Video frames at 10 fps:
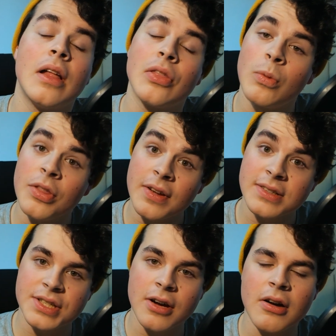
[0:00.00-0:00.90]
The one thing
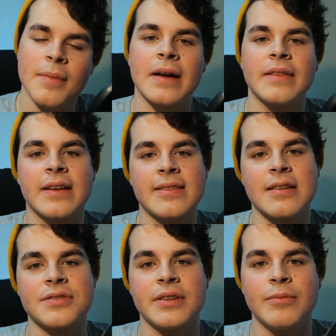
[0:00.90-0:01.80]
to note about the
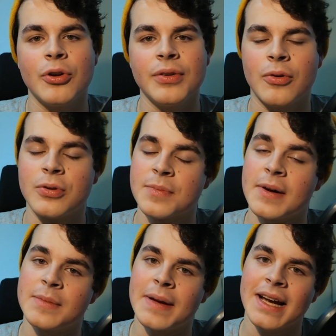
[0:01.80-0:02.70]
1001
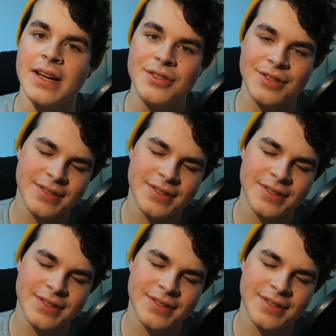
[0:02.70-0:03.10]
horsepower package